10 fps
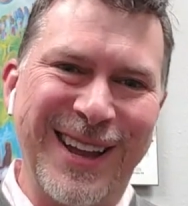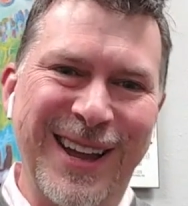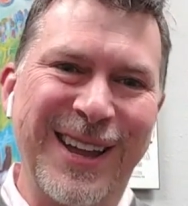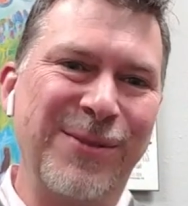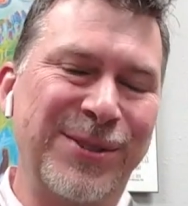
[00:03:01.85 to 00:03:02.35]

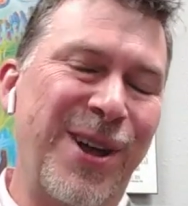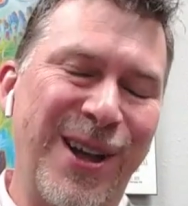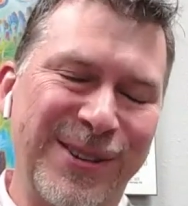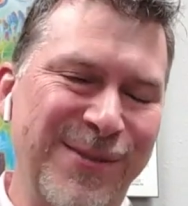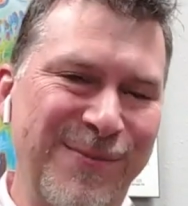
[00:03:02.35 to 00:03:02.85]
it was
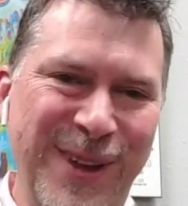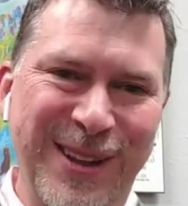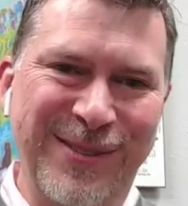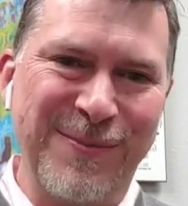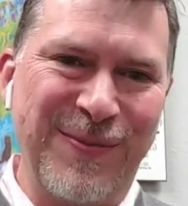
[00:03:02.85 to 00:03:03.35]
awesome. We
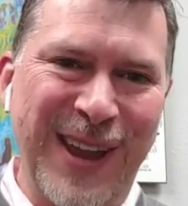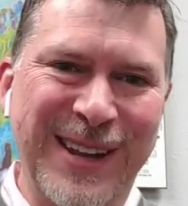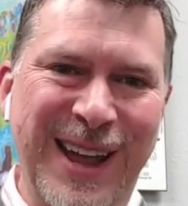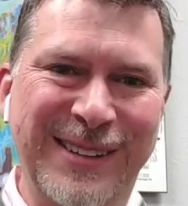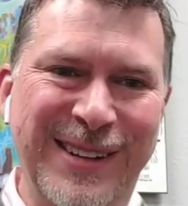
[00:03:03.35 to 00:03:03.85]
had some
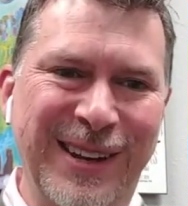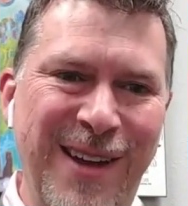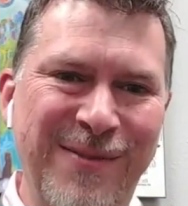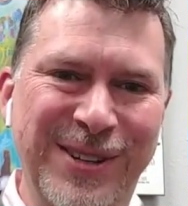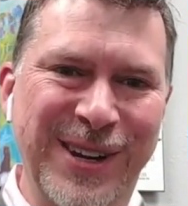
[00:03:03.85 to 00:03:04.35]
fantastic
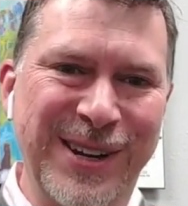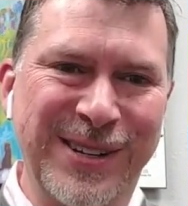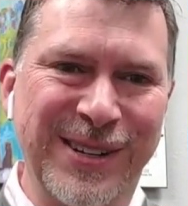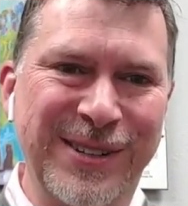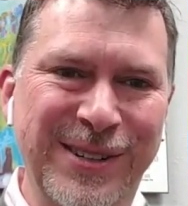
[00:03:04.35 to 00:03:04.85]

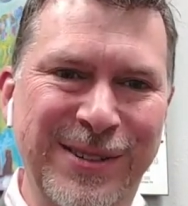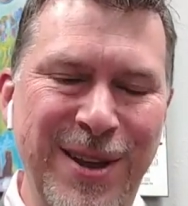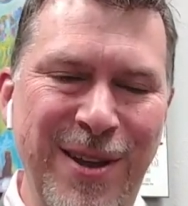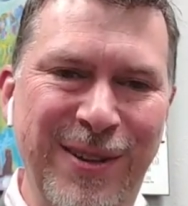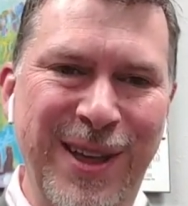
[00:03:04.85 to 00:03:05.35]
conversations, just,
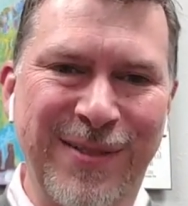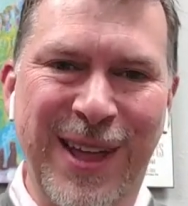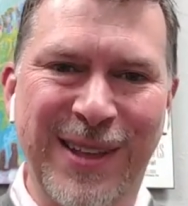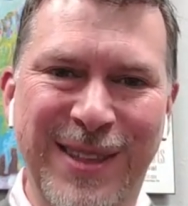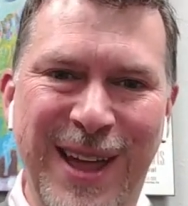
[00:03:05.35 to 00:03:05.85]
you know, kind
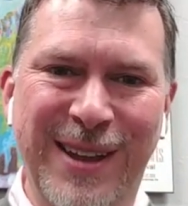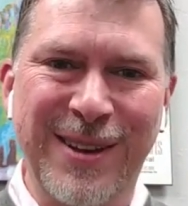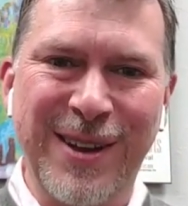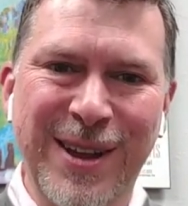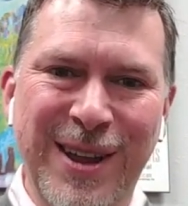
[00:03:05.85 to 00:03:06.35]
of that
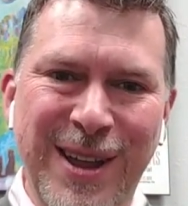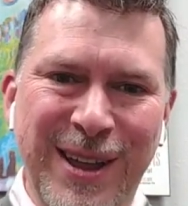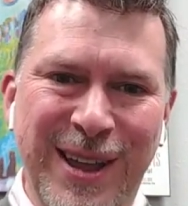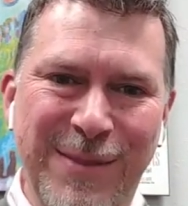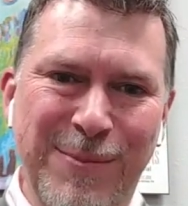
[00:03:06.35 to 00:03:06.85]

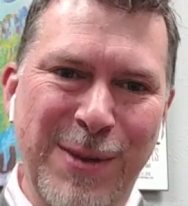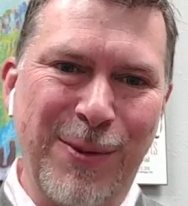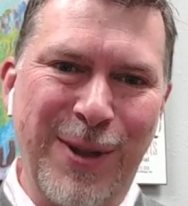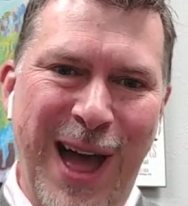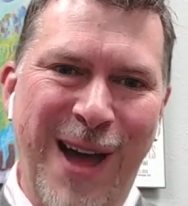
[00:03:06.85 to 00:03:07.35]
getting
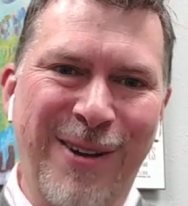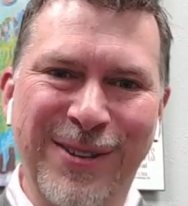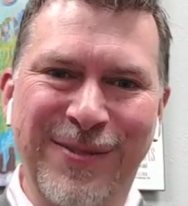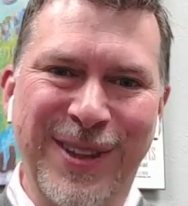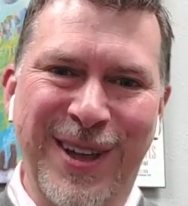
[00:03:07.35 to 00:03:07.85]
people out
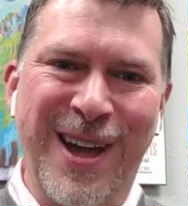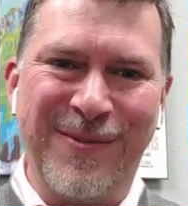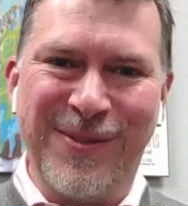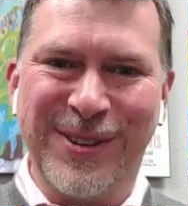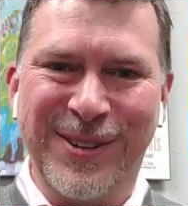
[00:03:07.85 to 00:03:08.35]
of the
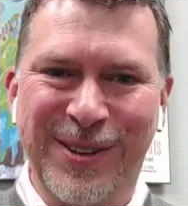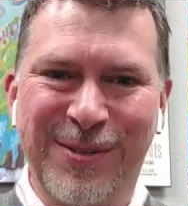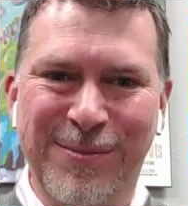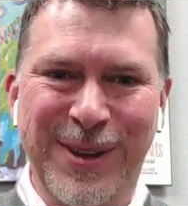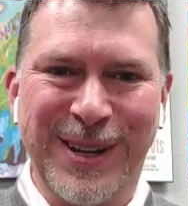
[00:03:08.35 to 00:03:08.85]
conference a
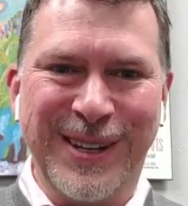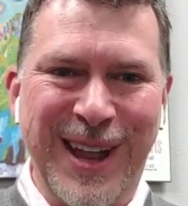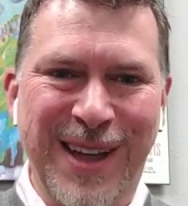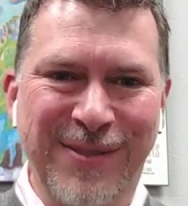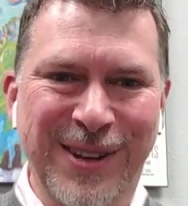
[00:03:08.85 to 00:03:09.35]
little bit
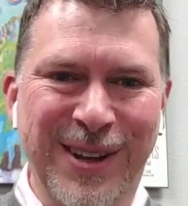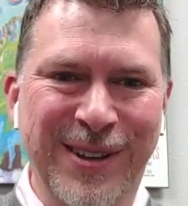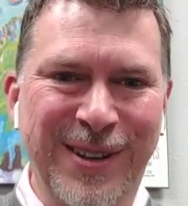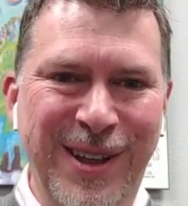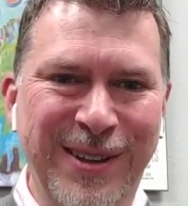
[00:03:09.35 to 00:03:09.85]
and having
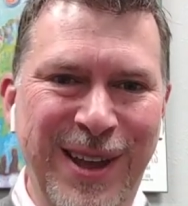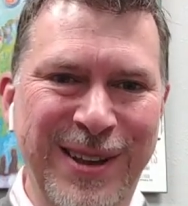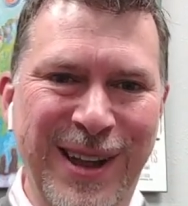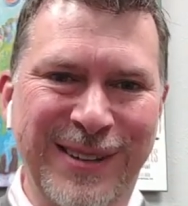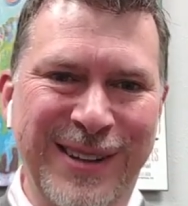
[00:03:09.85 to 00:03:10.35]
a
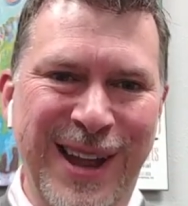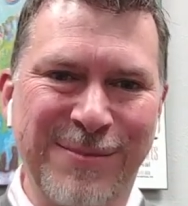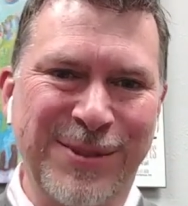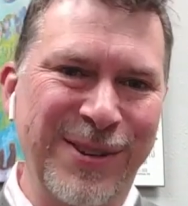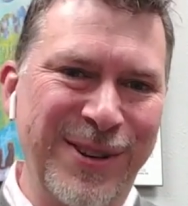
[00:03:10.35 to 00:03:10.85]
nice
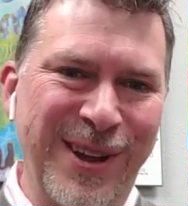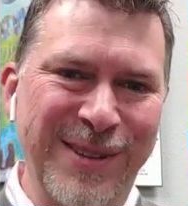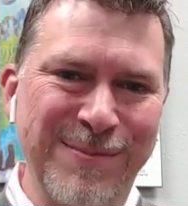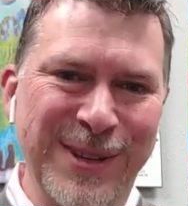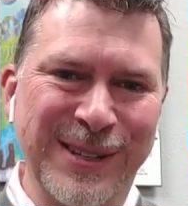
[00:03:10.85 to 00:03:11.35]
time still
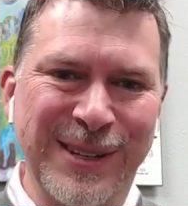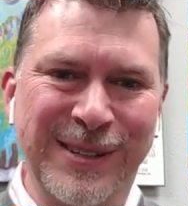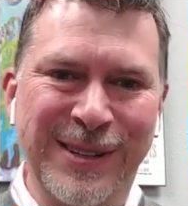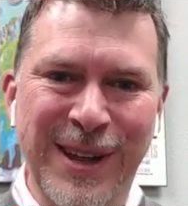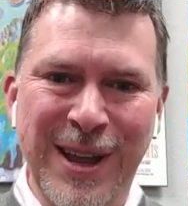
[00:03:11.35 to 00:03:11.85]
talking
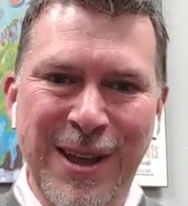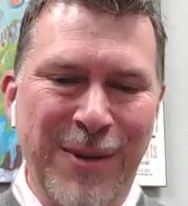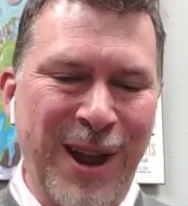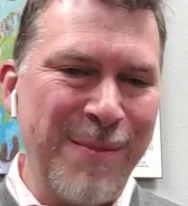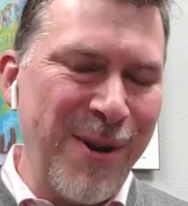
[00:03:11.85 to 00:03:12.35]
business.
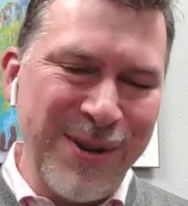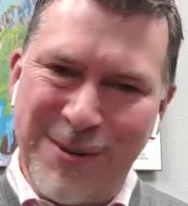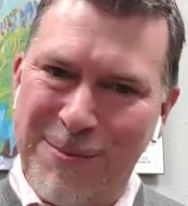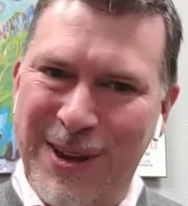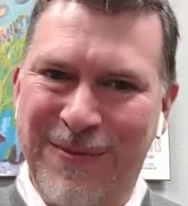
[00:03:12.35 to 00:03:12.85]
But I'm always
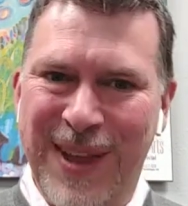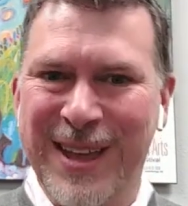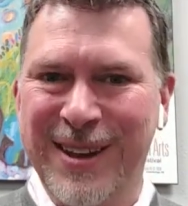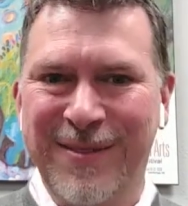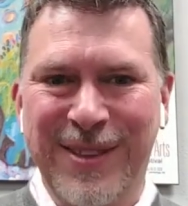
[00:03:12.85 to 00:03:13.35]
a big
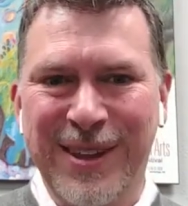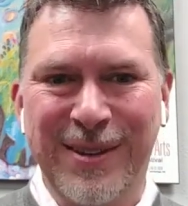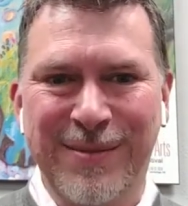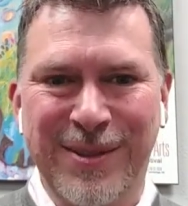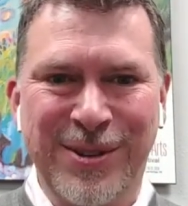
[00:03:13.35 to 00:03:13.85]
fan of
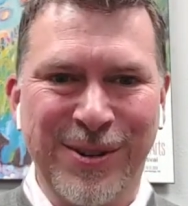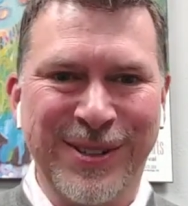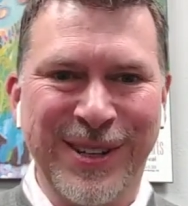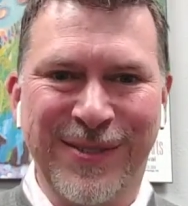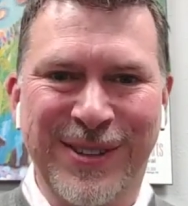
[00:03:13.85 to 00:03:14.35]
the shirt
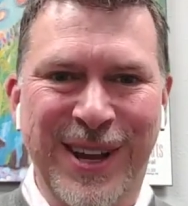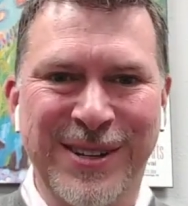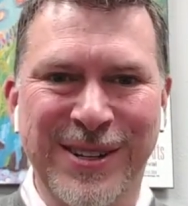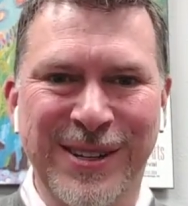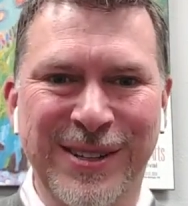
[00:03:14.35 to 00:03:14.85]
sleeve
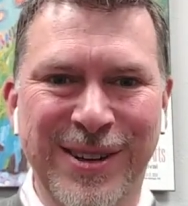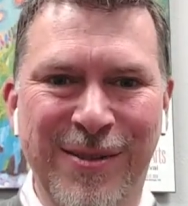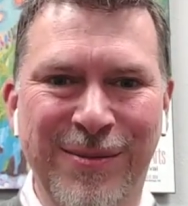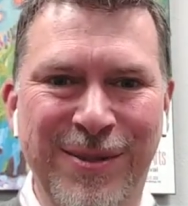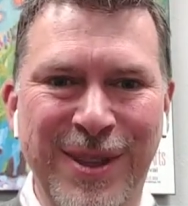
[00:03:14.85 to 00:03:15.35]
sessions,
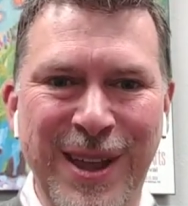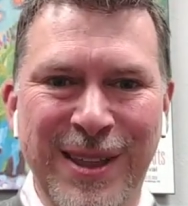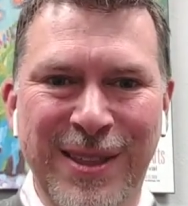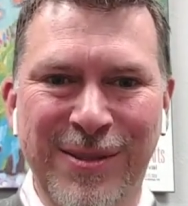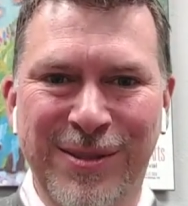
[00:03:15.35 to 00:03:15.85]
you
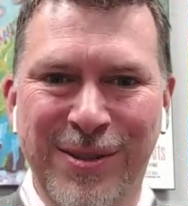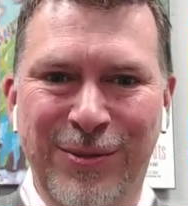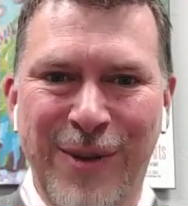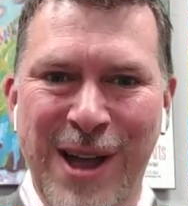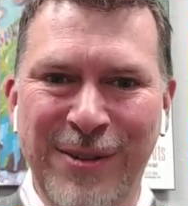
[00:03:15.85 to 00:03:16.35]
know,
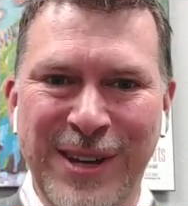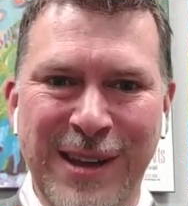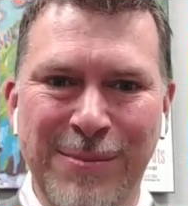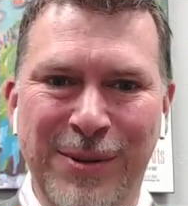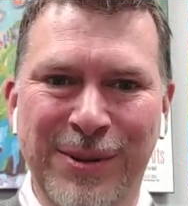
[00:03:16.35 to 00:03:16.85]
those round
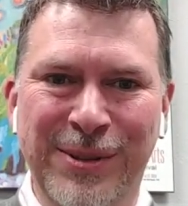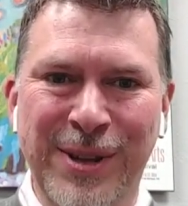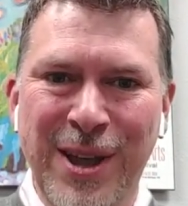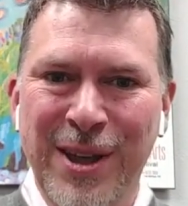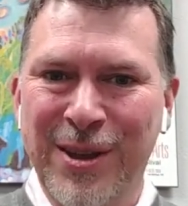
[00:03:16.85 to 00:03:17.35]
tables.
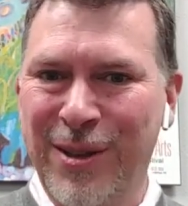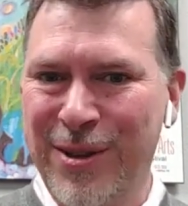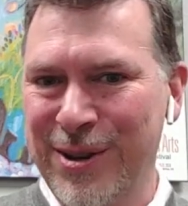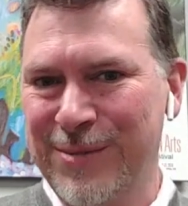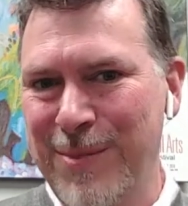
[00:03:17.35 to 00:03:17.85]
You
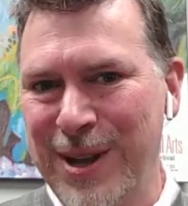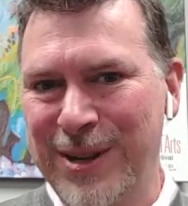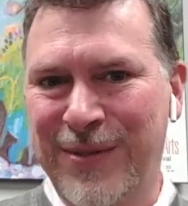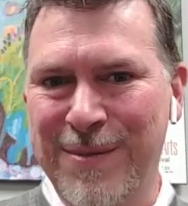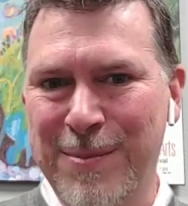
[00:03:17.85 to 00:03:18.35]
learn as
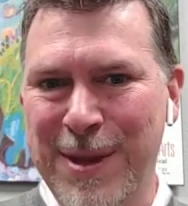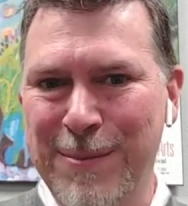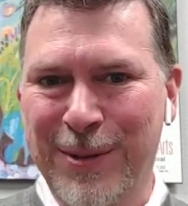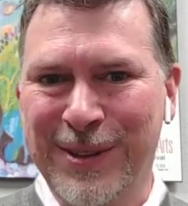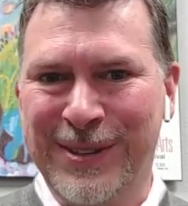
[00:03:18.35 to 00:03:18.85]
much from the
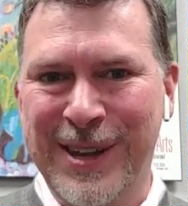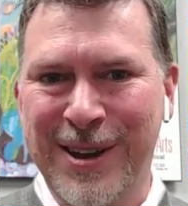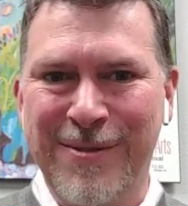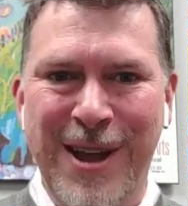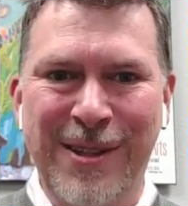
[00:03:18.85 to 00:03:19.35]
people sitting
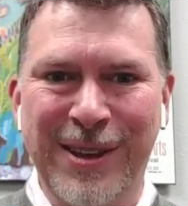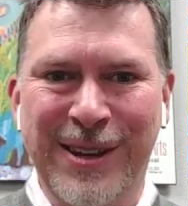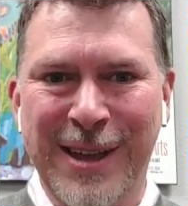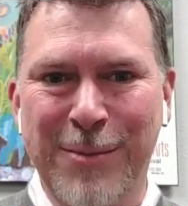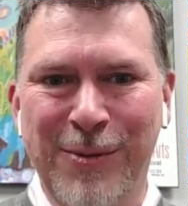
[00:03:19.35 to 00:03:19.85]
around the
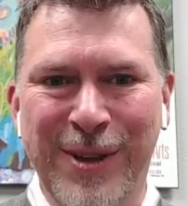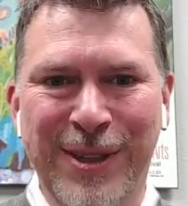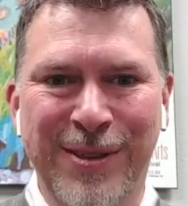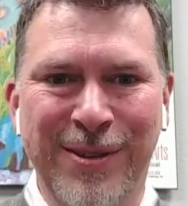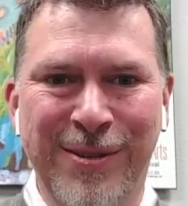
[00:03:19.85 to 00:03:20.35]
table
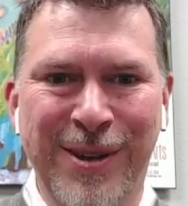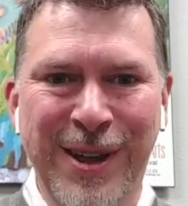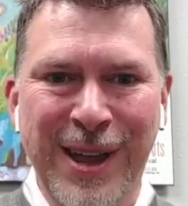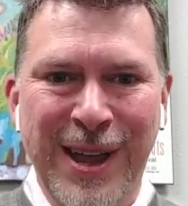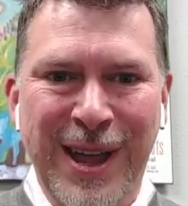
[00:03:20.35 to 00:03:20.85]
with you
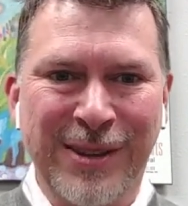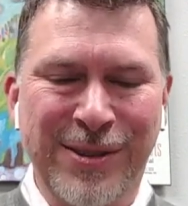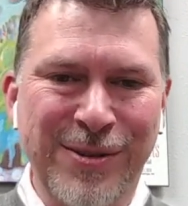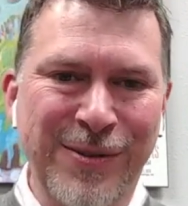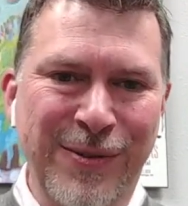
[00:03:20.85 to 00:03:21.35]
as you
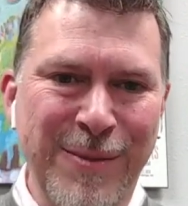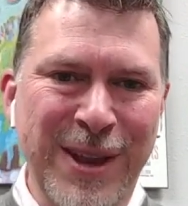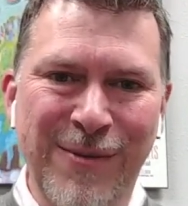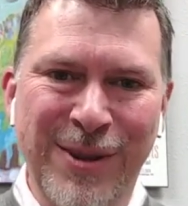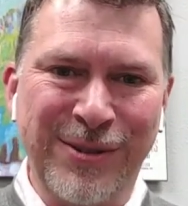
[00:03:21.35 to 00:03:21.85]
do from
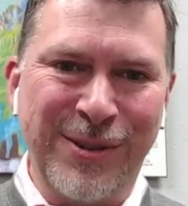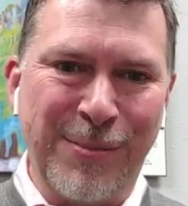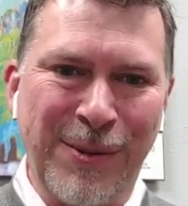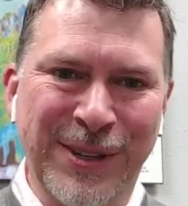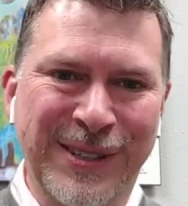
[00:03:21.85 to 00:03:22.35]
anyone who's
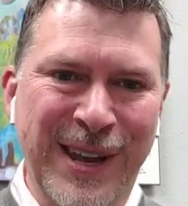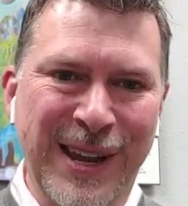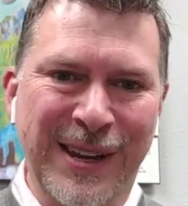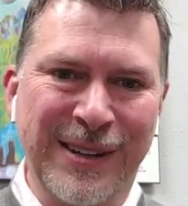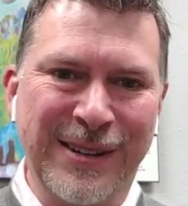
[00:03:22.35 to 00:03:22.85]
up on the
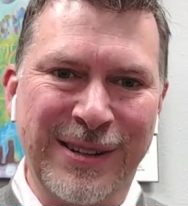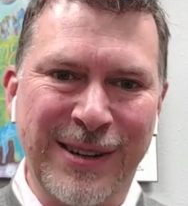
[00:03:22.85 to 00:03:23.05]
stage.